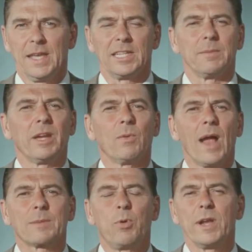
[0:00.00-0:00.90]
And the Big
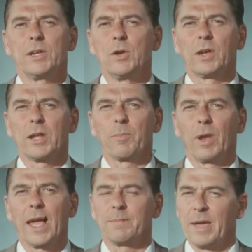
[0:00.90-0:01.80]
Rock Point nuclear
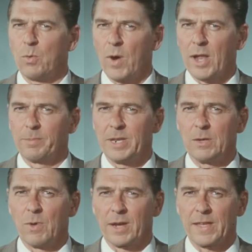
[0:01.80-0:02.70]
plant may well be
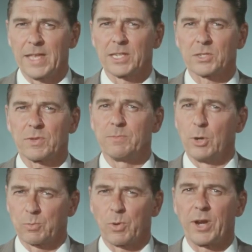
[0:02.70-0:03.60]
one of the industry's
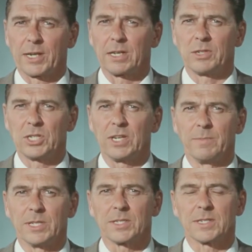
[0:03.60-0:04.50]
most productive
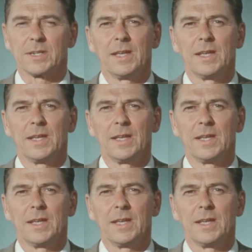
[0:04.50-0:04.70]
achievements.